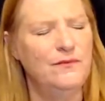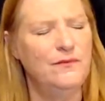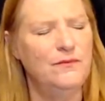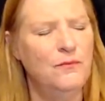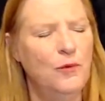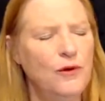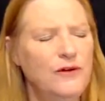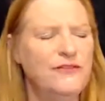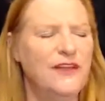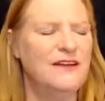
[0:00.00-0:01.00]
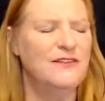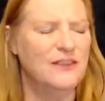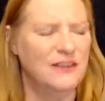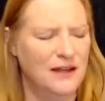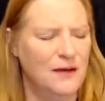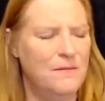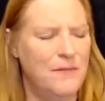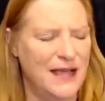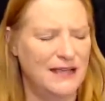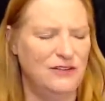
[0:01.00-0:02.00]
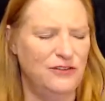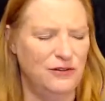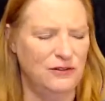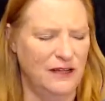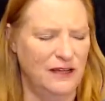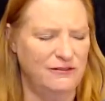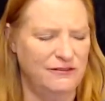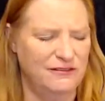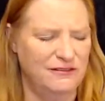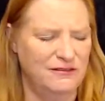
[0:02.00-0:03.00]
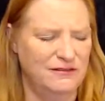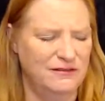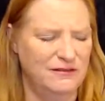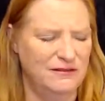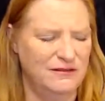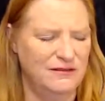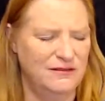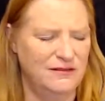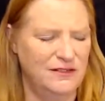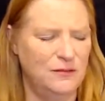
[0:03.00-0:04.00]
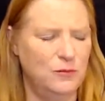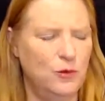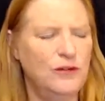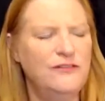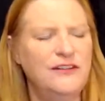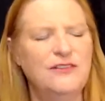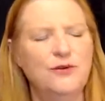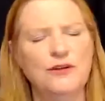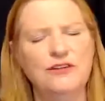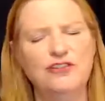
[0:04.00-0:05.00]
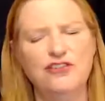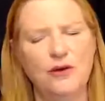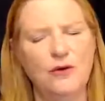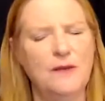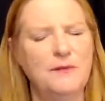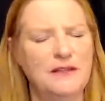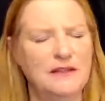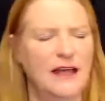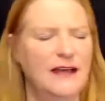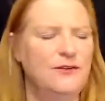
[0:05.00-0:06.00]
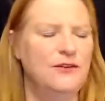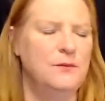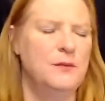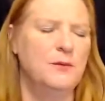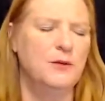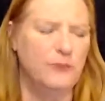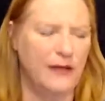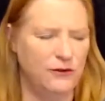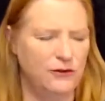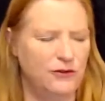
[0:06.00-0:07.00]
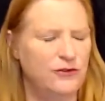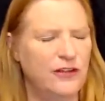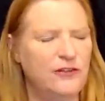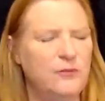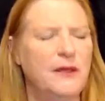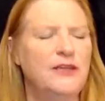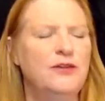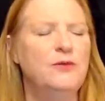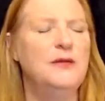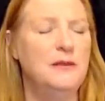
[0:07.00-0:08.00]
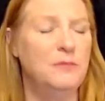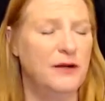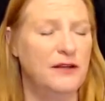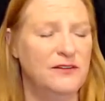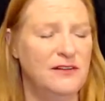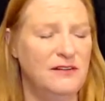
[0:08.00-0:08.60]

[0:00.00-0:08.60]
more of that is going to come back into your life. And more of it is going to show up in the lives of the people around you just by you being present.